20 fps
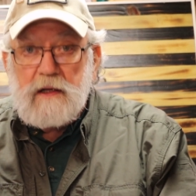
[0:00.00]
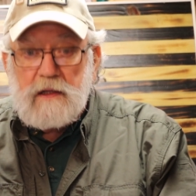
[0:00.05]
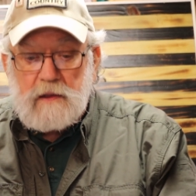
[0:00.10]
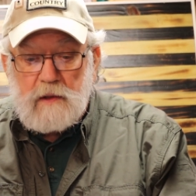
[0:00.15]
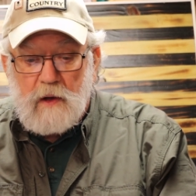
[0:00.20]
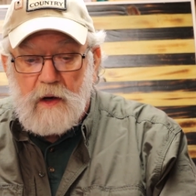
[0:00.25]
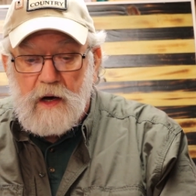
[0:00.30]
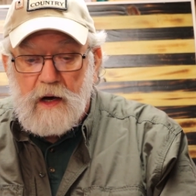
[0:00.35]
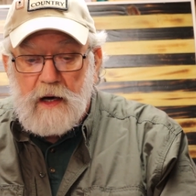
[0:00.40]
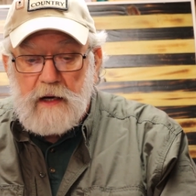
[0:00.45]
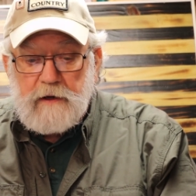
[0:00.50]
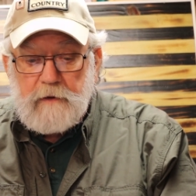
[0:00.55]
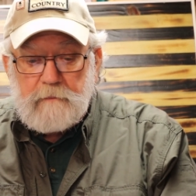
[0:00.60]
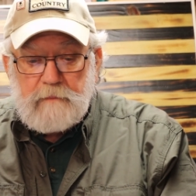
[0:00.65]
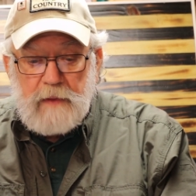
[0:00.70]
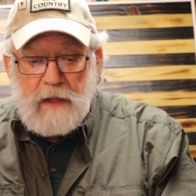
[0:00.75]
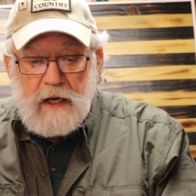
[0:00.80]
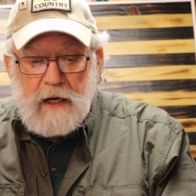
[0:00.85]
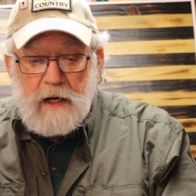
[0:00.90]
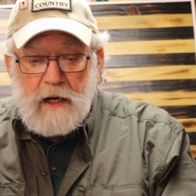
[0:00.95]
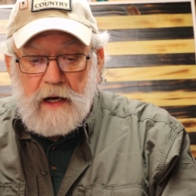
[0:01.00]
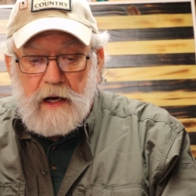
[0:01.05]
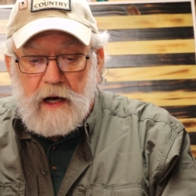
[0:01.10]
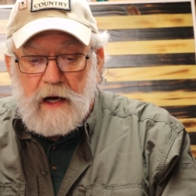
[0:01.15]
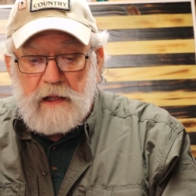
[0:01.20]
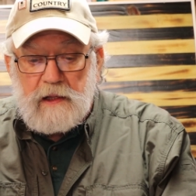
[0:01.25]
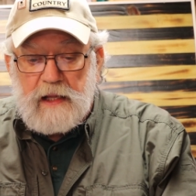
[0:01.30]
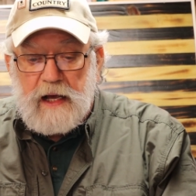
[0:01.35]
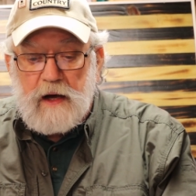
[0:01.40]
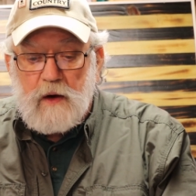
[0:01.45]
law
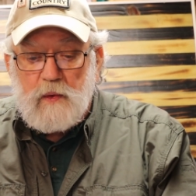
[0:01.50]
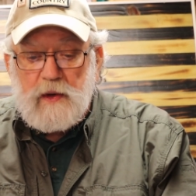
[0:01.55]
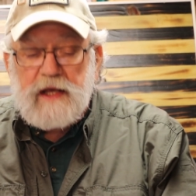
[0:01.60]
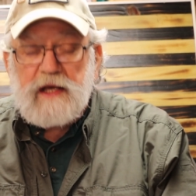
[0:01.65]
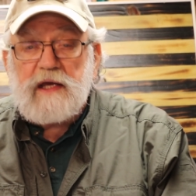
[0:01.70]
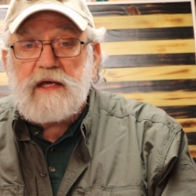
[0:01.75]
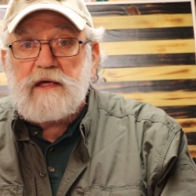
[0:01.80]
allowing